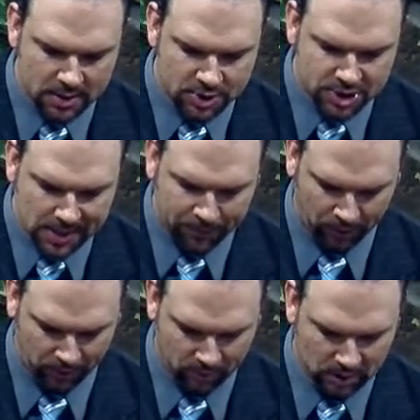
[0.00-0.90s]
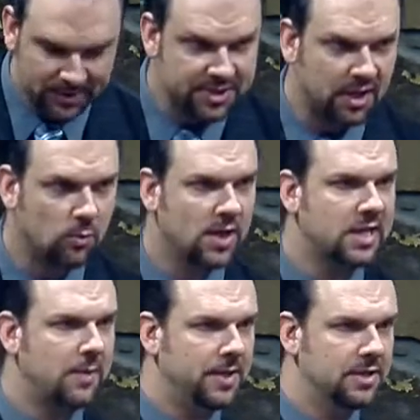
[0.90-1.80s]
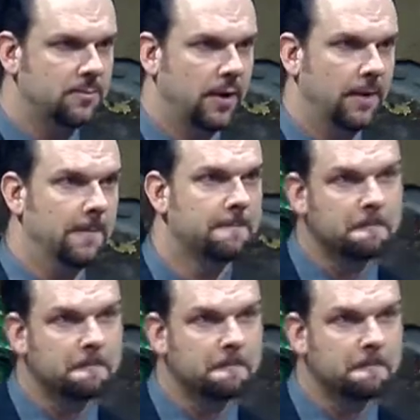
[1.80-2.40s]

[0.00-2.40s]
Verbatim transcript: scepter. Let me tell you what that means, brethren.